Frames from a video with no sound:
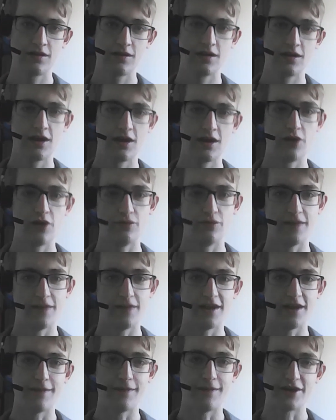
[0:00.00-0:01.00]
It
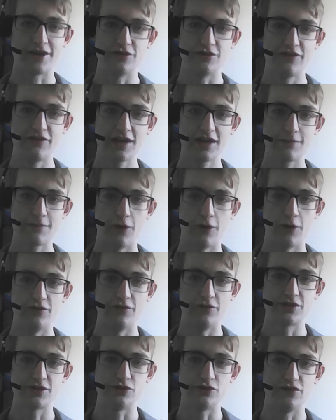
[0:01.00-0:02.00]
mainly makes you think about all the
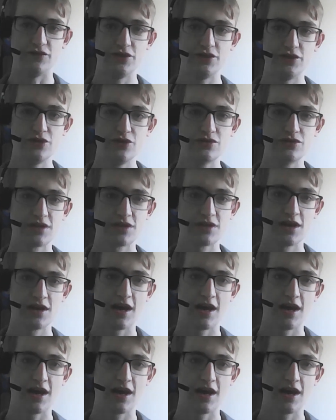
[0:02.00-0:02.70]
skills you've used